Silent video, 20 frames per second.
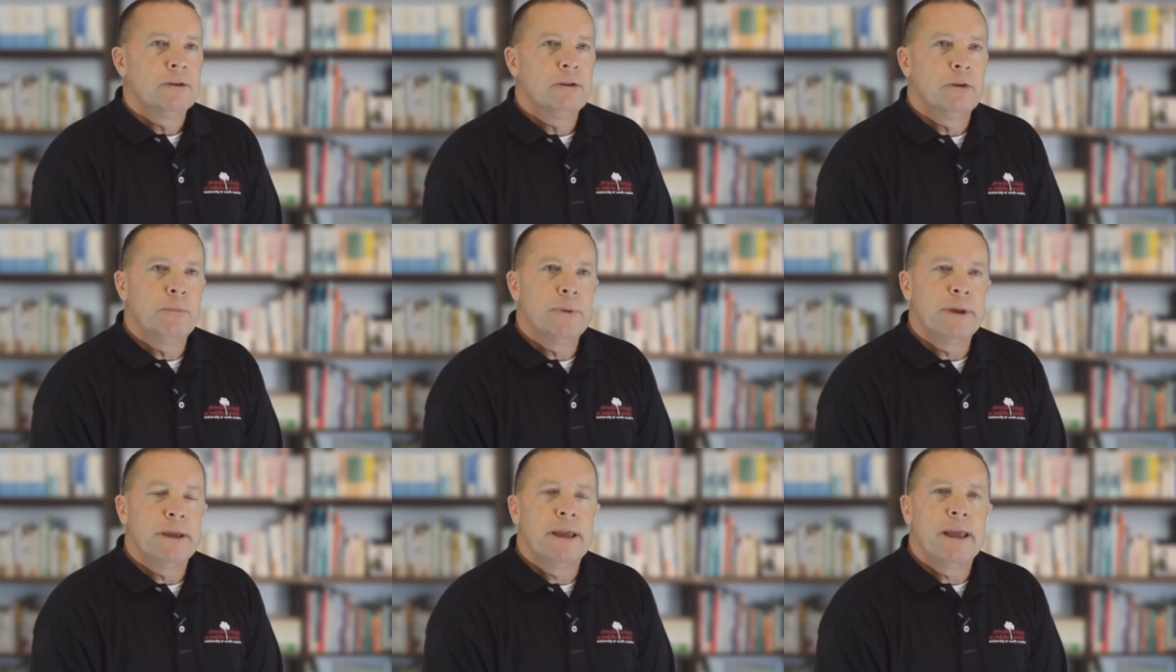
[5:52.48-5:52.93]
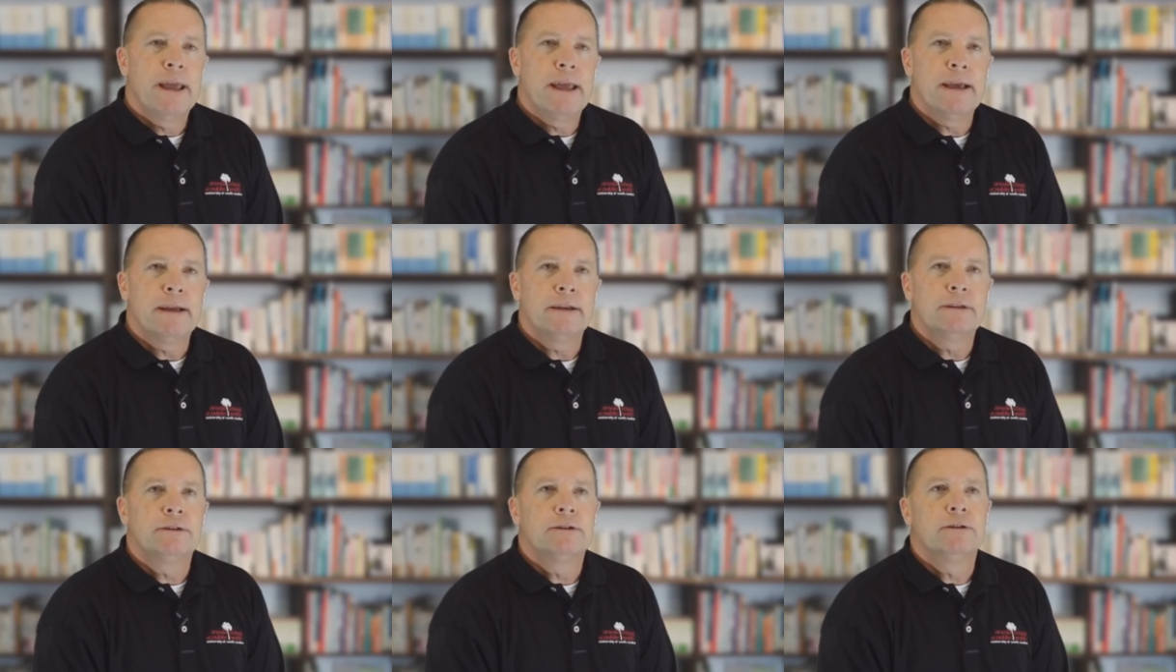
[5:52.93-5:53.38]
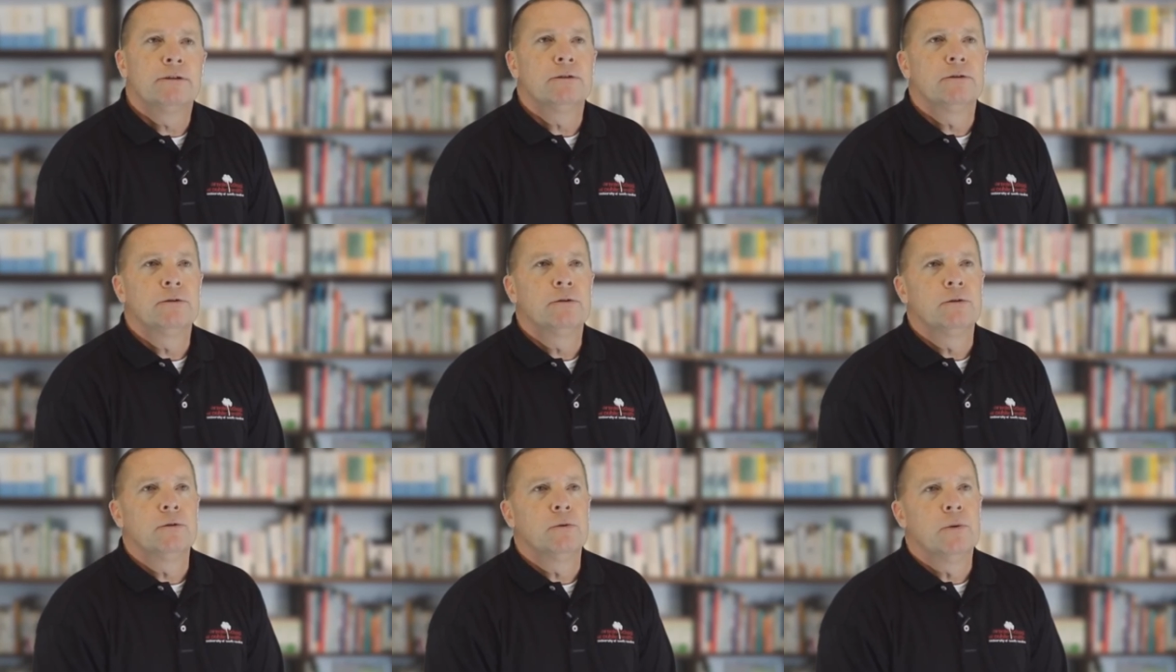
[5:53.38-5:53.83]
to begin
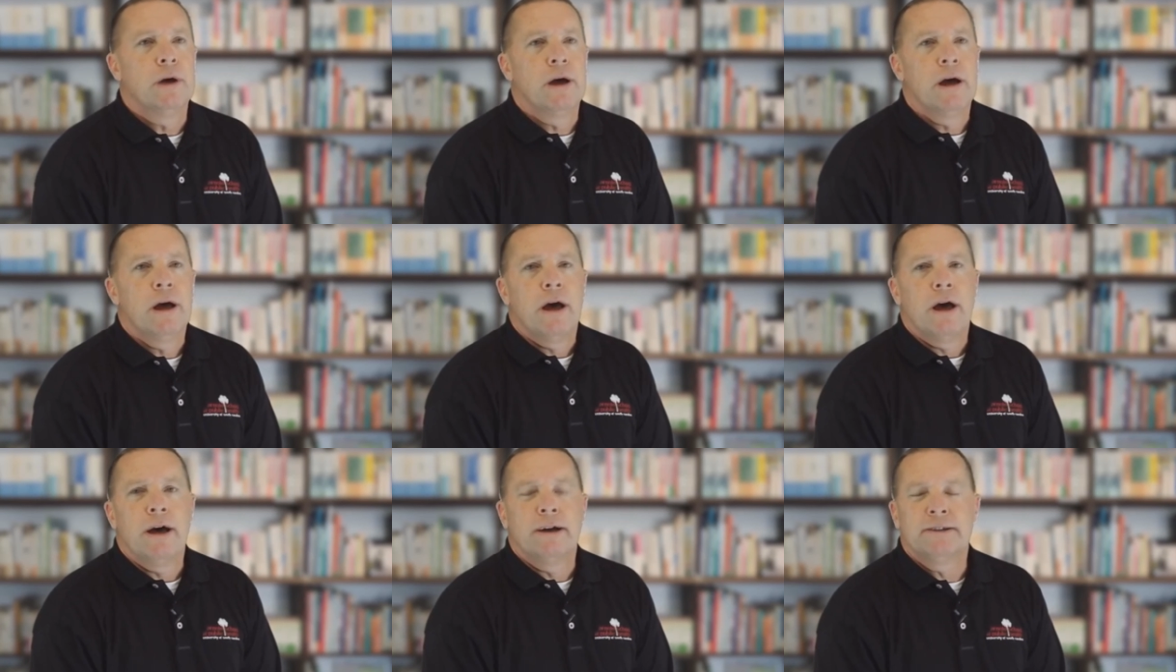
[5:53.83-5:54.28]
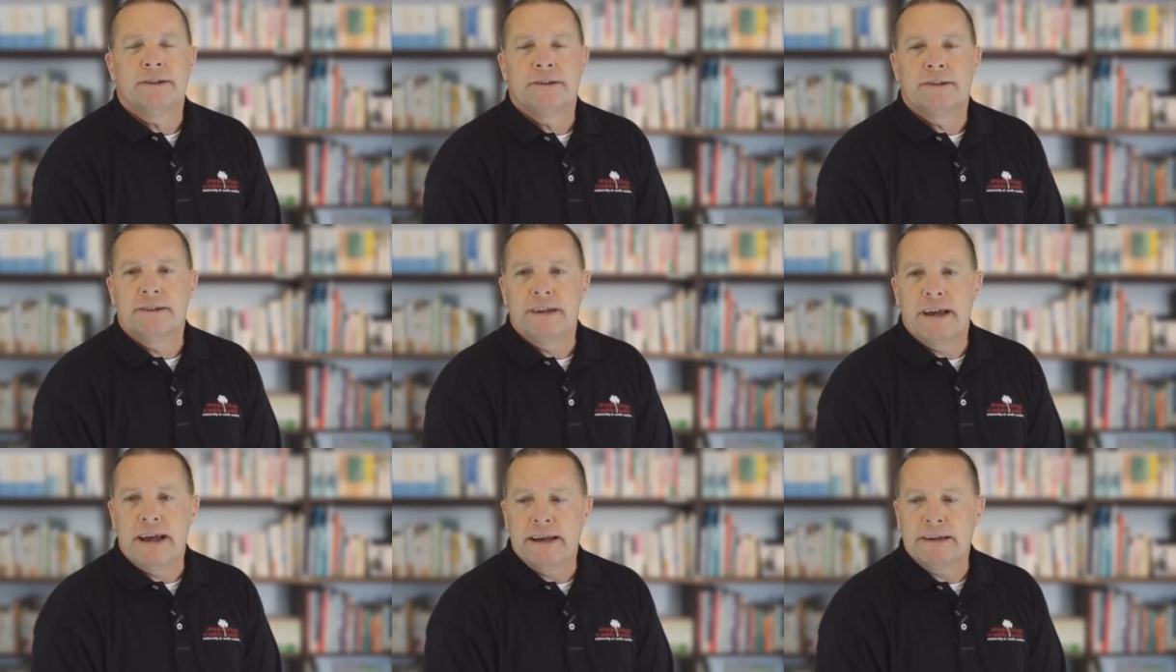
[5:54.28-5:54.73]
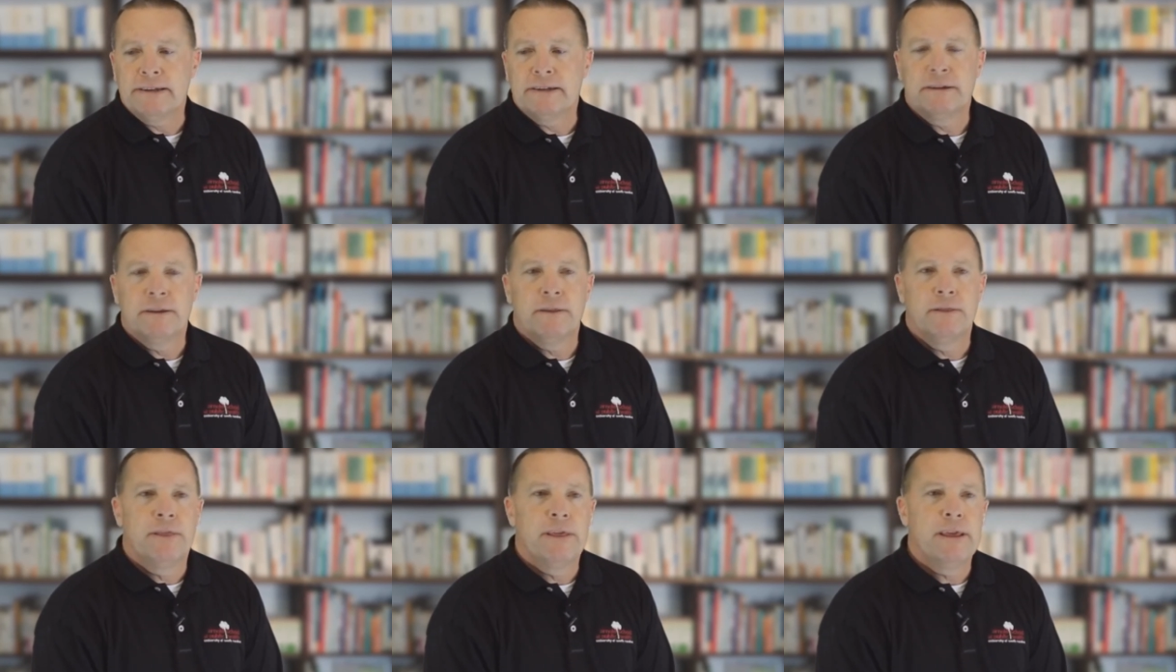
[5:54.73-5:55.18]
to
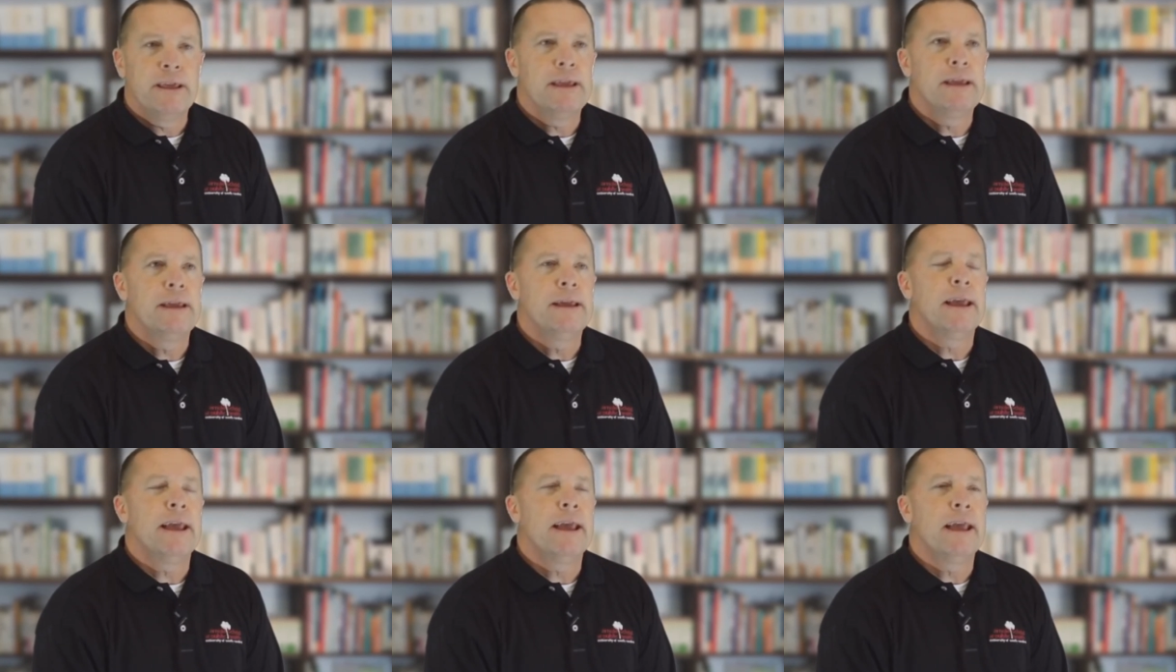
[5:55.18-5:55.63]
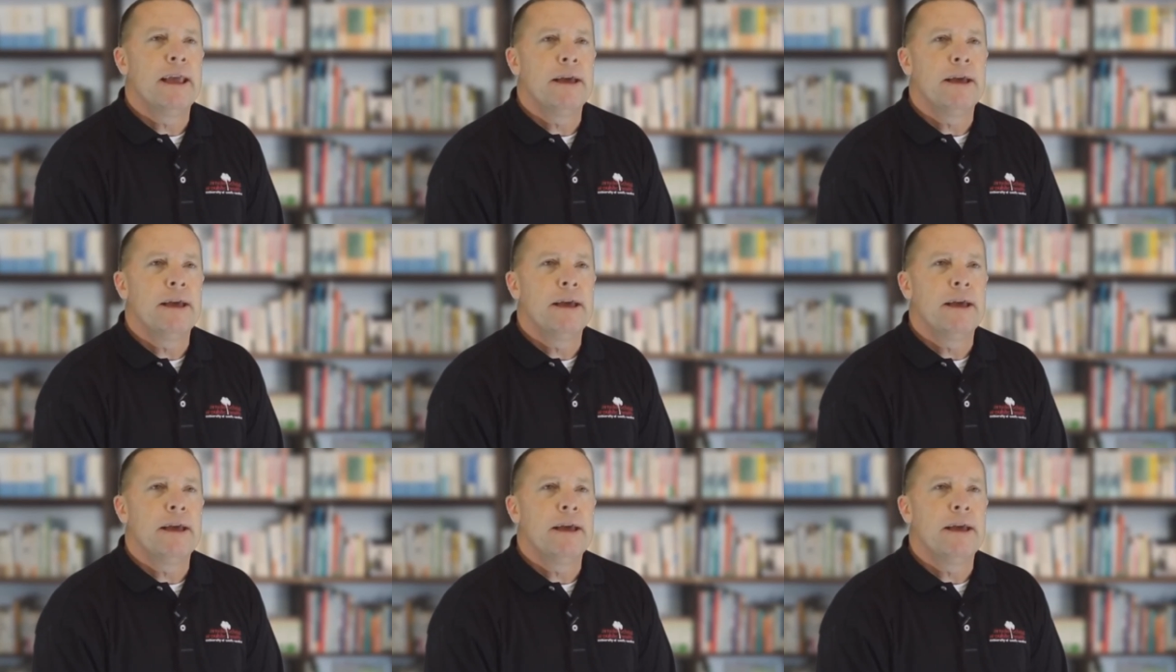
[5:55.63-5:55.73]
assess the